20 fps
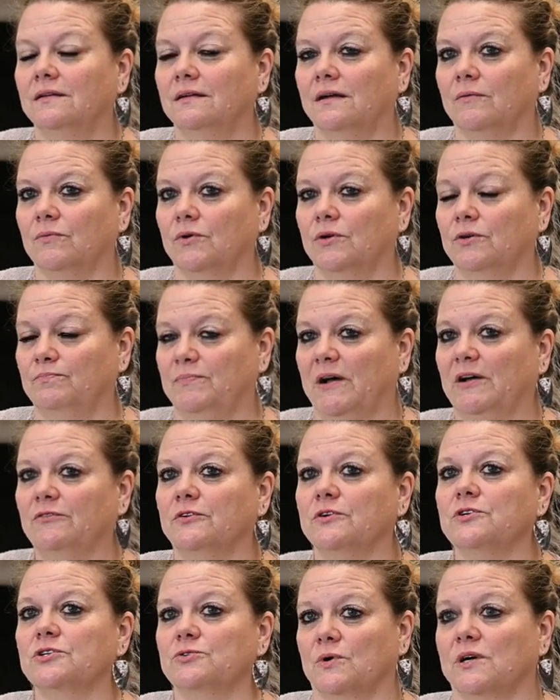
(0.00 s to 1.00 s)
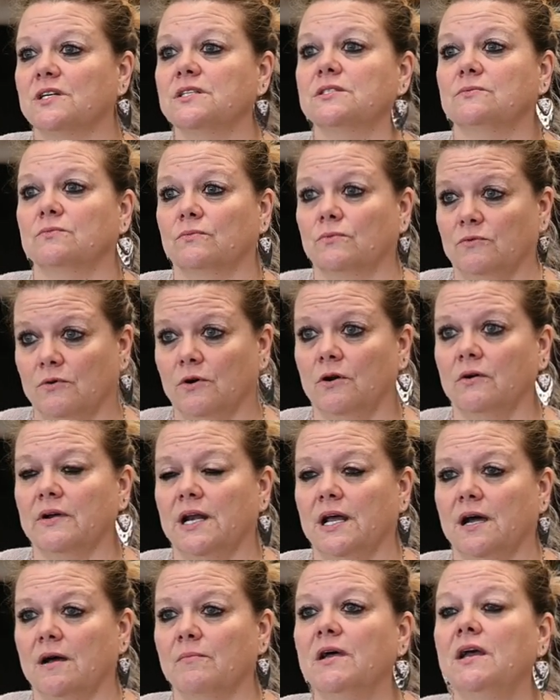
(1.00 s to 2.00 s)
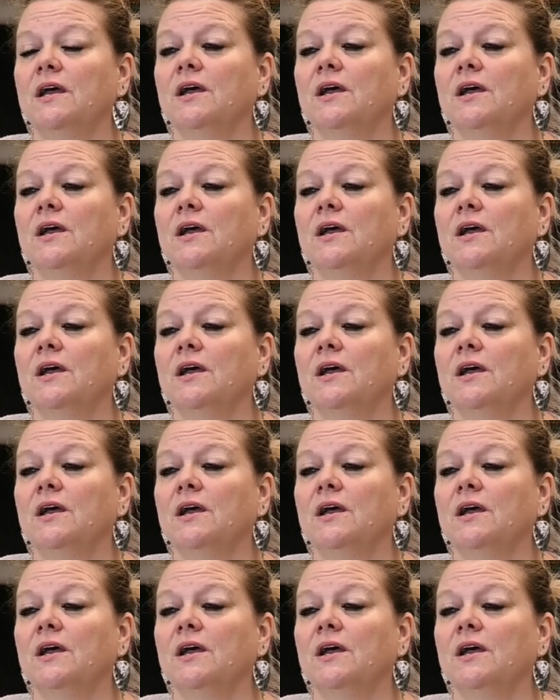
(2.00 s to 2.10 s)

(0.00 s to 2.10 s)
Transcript: um, Belle Fourche was growing up